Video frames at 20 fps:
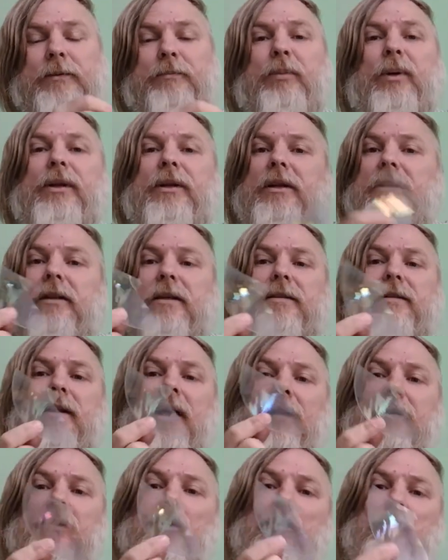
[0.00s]
But it does
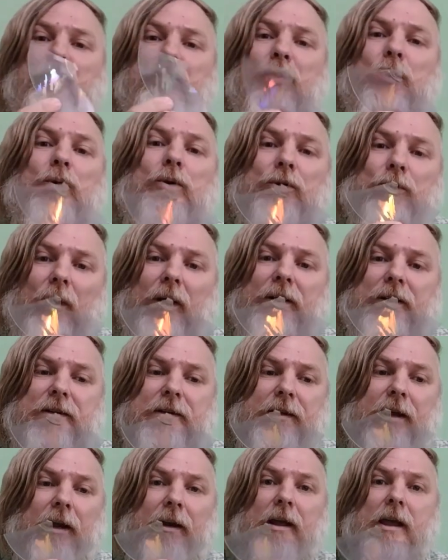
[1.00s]
not compute, you
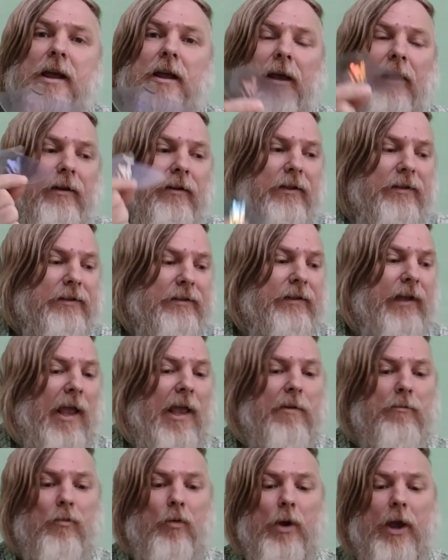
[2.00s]
understand? In the
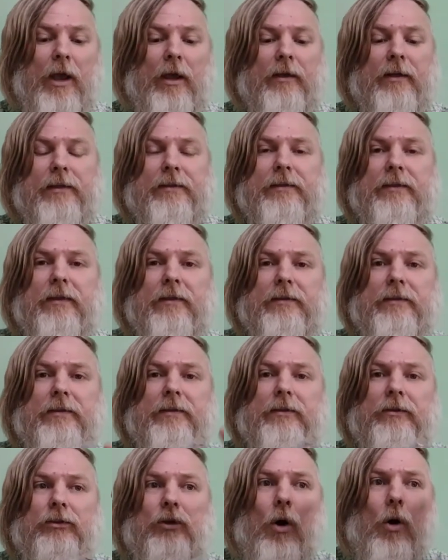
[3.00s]
same way, this is
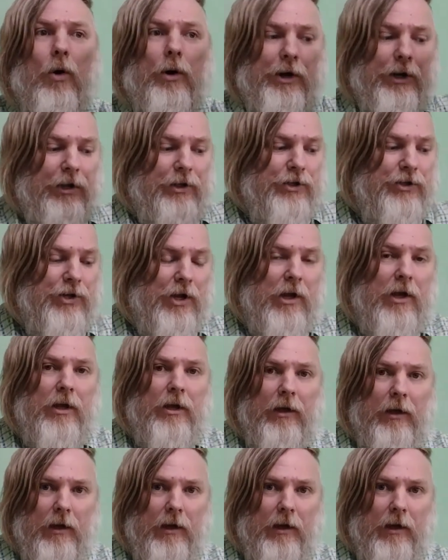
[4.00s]
storage.